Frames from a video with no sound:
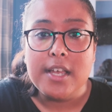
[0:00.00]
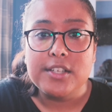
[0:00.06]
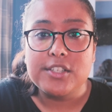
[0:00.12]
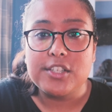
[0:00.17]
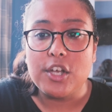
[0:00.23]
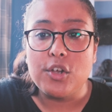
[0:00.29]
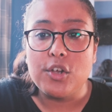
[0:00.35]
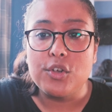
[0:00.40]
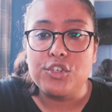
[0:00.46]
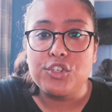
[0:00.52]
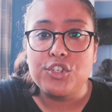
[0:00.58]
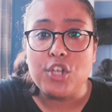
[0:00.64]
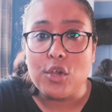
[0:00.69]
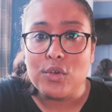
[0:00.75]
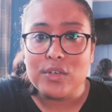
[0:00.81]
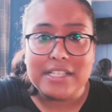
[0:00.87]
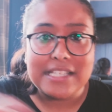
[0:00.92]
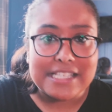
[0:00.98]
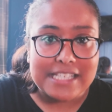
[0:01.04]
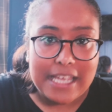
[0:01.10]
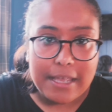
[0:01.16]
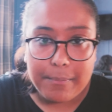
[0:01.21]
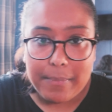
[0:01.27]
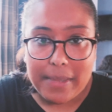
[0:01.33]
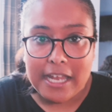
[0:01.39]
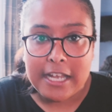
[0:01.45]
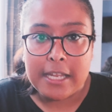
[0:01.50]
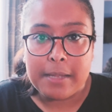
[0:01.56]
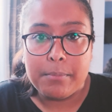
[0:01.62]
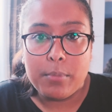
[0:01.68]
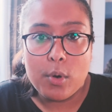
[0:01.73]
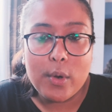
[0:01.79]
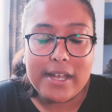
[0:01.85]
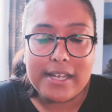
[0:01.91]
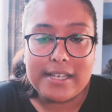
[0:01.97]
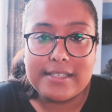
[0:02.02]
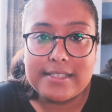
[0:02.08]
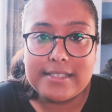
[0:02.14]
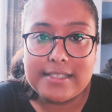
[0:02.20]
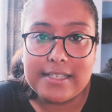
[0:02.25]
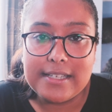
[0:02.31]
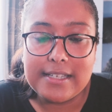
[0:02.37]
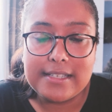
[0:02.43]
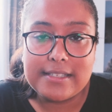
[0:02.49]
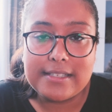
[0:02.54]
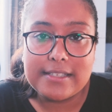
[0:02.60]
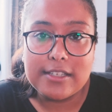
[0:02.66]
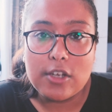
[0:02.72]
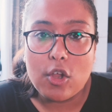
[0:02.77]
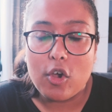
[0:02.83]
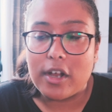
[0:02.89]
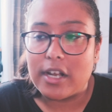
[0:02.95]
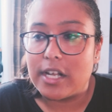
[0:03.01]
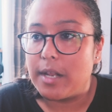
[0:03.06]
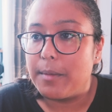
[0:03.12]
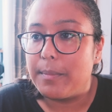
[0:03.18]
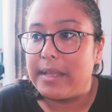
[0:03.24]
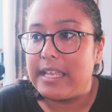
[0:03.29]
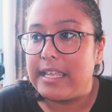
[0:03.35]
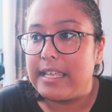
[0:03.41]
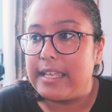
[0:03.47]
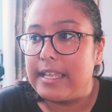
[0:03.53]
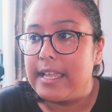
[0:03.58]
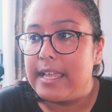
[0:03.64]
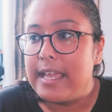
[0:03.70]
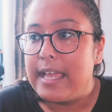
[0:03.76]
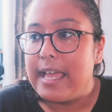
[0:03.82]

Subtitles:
So don't skip any points. It's not going to be